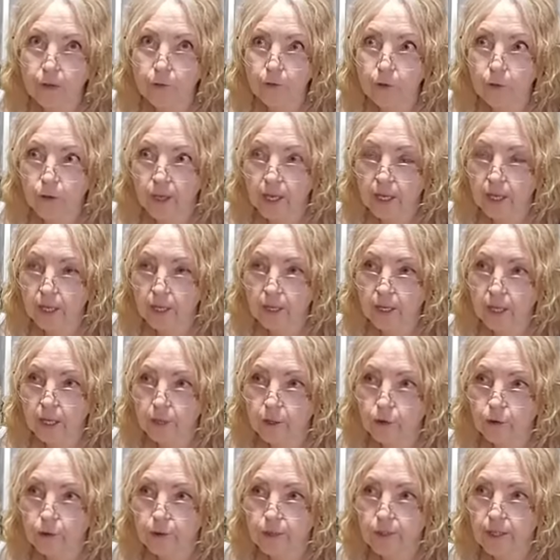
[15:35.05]
if you can, and
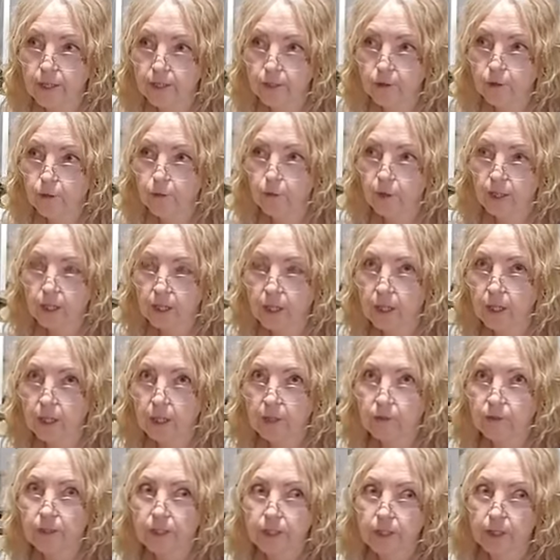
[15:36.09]
you tend to forget
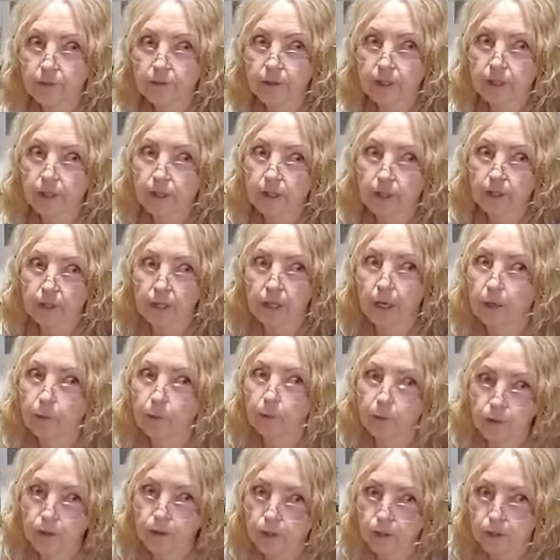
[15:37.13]
if stuff is in the
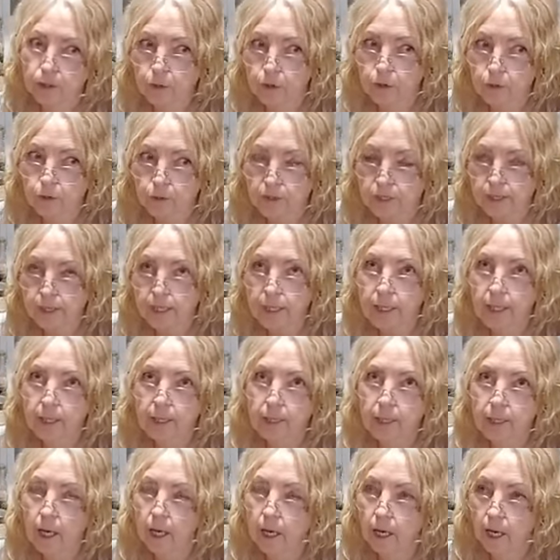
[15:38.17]
cupboards and you don't see it.
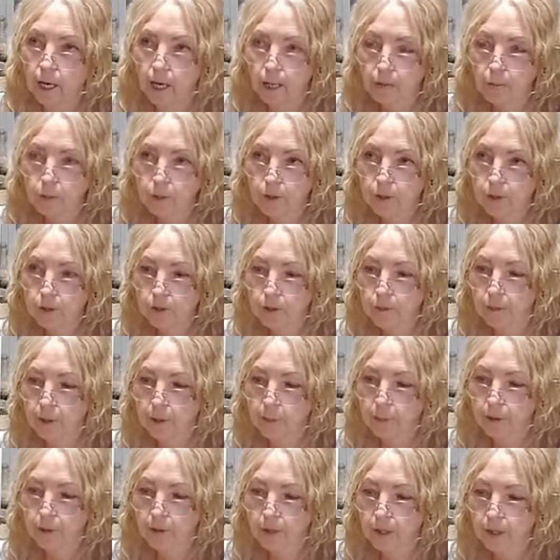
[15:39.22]
I'm one of those
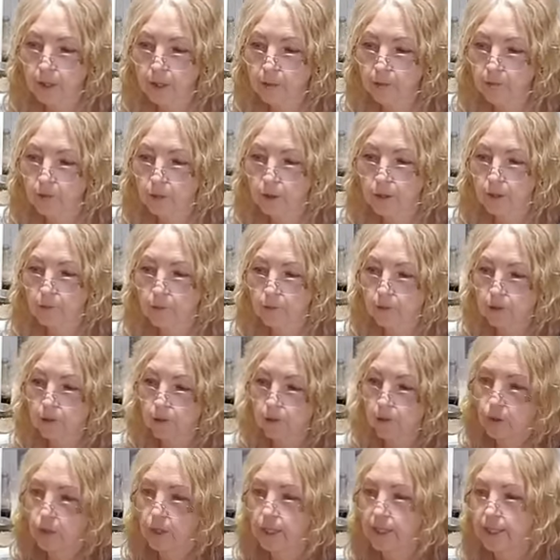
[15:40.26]
people that I'm very
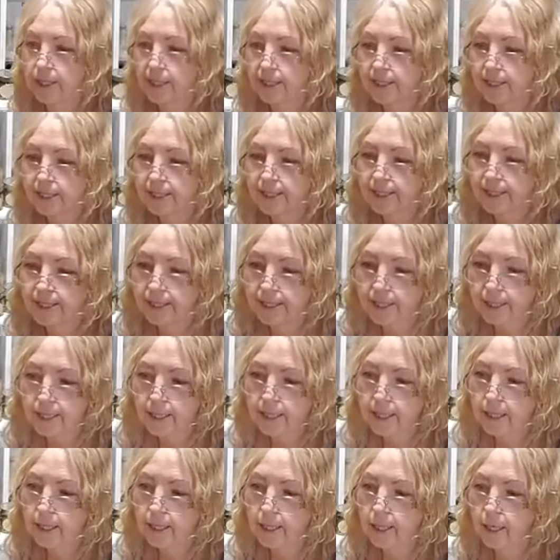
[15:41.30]
visual. I need to
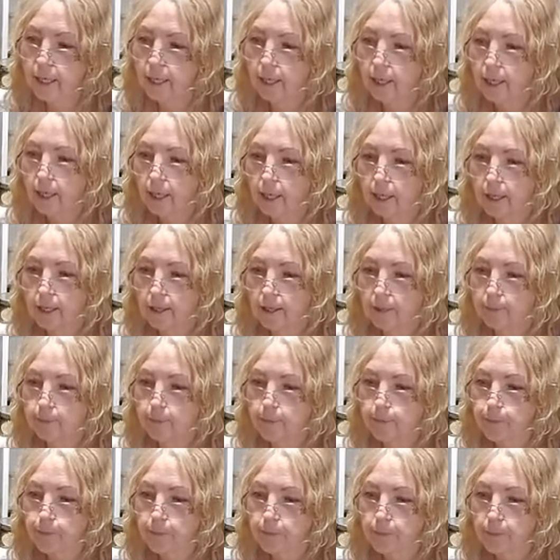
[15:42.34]
see
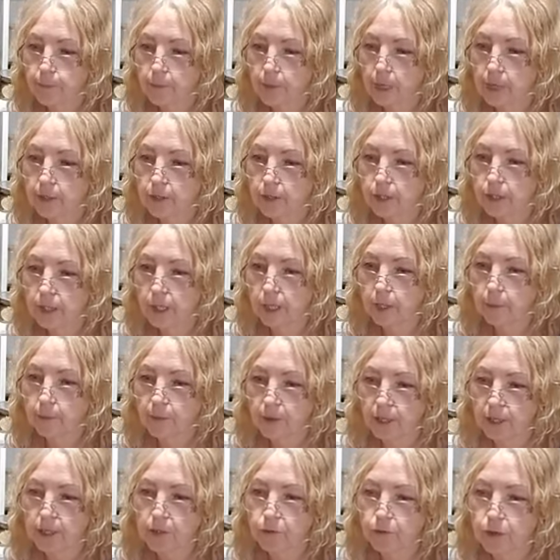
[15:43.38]
to keep
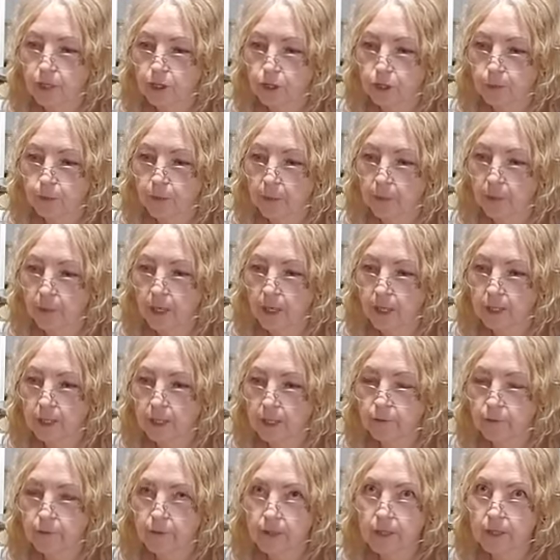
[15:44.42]
things fresh in my mind.
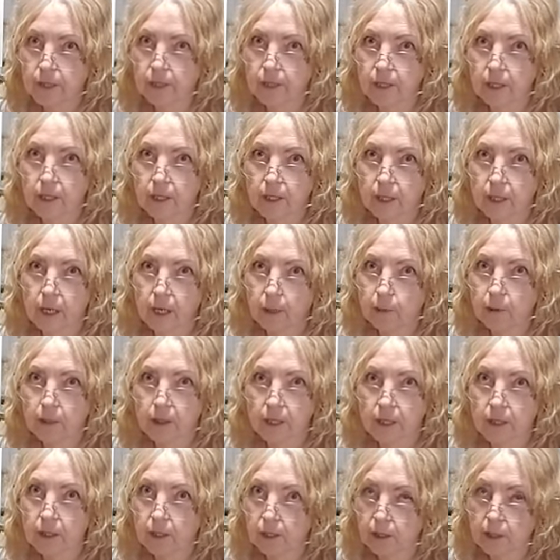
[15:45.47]
If it's in the
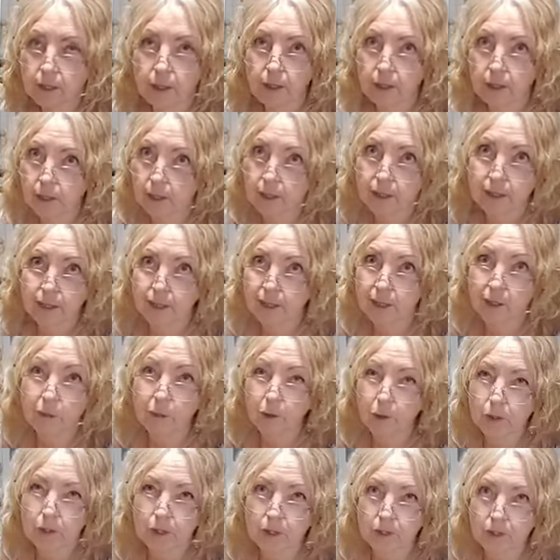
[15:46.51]
cupboard, it
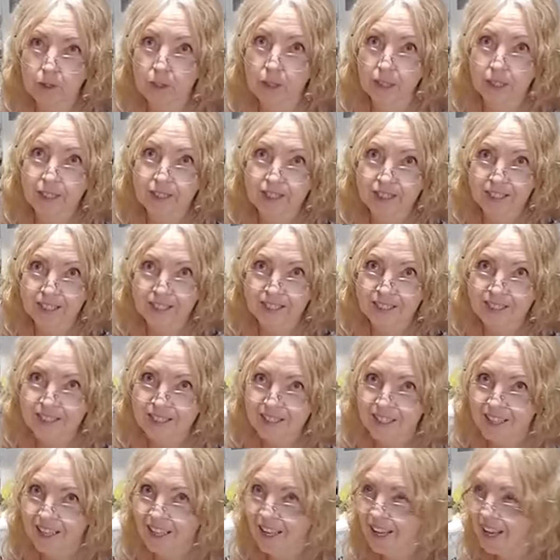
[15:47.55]
almost doesn't exist.
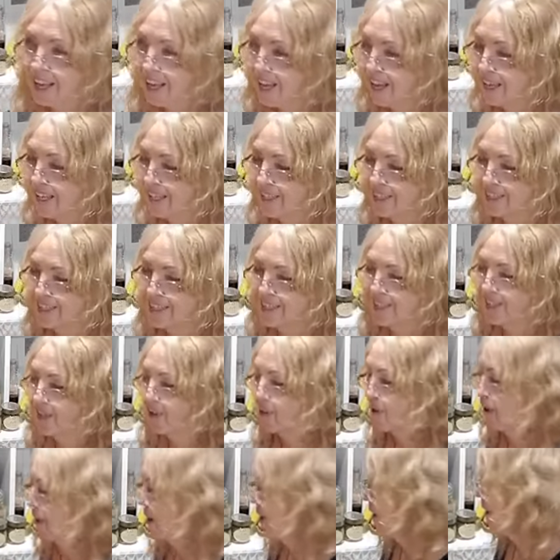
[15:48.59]
And
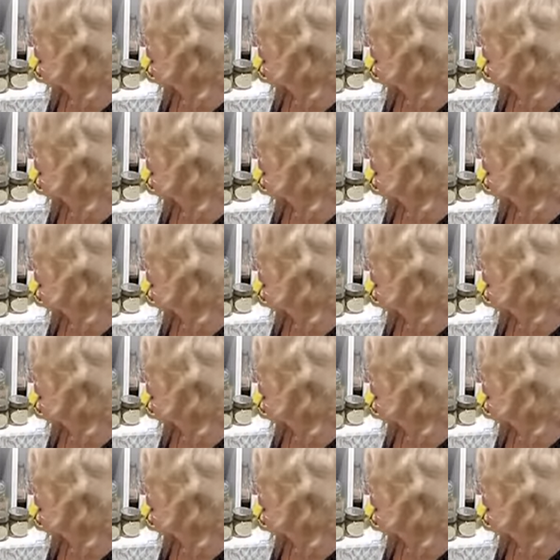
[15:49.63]
so,